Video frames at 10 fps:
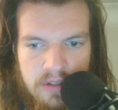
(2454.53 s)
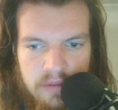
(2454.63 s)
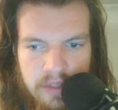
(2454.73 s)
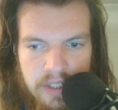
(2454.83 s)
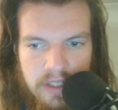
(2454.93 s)

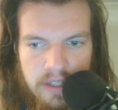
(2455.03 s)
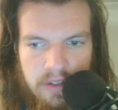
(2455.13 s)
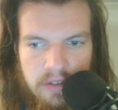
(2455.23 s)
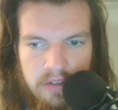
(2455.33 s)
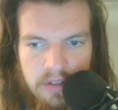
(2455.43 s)
Red
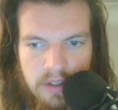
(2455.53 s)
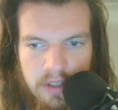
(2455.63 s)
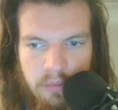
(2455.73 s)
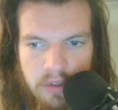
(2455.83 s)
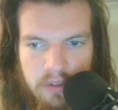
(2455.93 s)
here. And
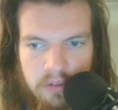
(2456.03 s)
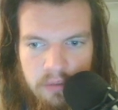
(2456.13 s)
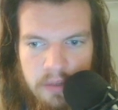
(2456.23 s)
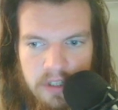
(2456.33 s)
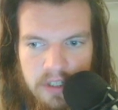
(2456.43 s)
the
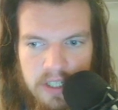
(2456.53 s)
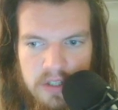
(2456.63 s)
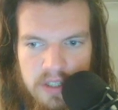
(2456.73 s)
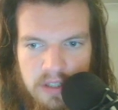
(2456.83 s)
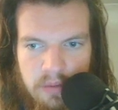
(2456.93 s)
watermark
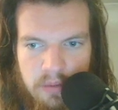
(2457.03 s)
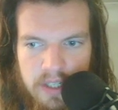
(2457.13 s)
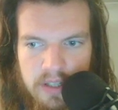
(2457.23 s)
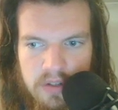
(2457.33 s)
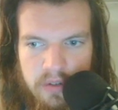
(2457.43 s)
is in the
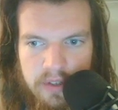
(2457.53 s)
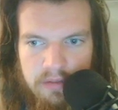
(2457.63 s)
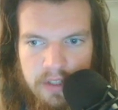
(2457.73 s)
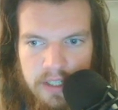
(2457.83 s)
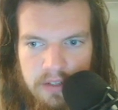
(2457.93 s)
way, sorry
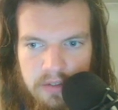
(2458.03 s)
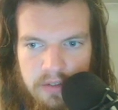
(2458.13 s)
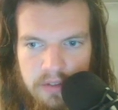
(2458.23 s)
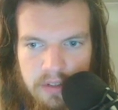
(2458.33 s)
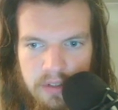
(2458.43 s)
for that.
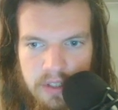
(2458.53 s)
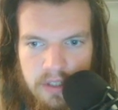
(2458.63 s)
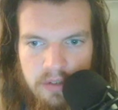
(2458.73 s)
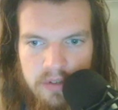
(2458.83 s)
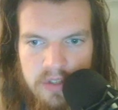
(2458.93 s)

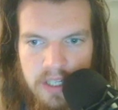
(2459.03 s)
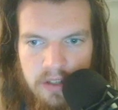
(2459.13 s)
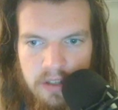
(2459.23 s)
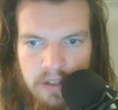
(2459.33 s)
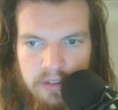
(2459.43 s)
Here we see
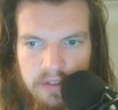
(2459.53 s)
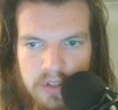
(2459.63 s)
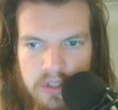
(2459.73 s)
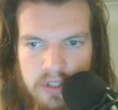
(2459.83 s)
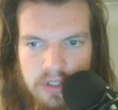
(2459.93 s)
an
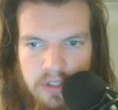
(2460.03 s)
arch.